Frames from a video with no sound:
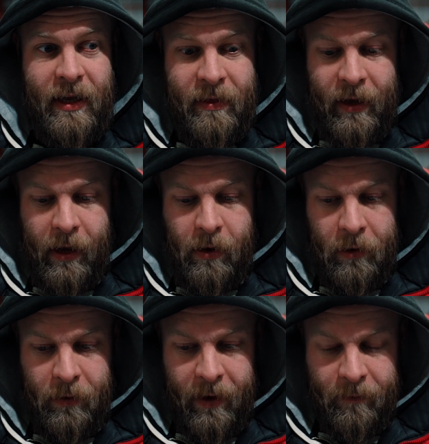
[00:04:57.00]
in the EU
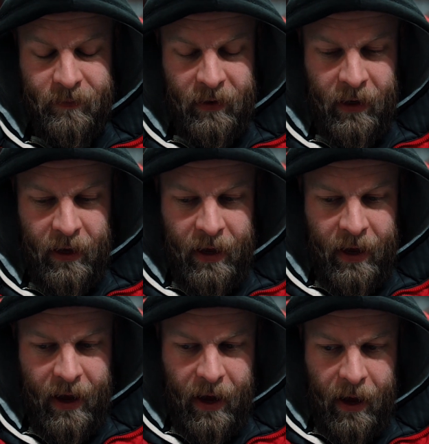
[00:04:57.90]

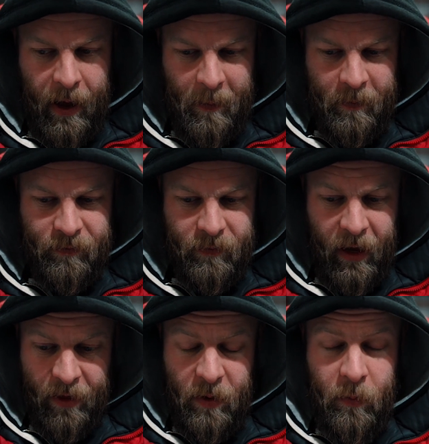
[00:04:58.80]
now. Um,
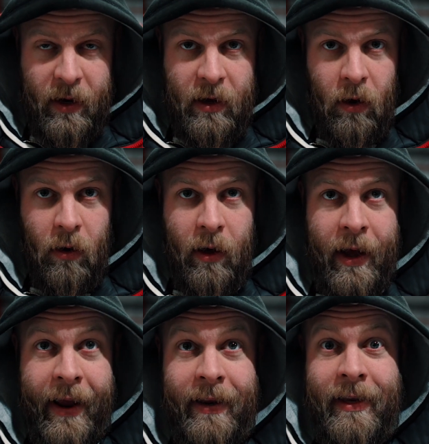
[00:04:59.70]
and then we got
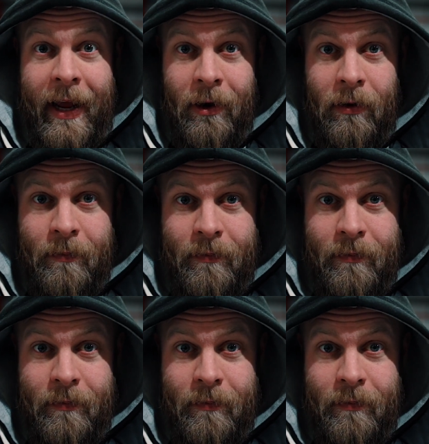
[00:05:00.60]
a deal,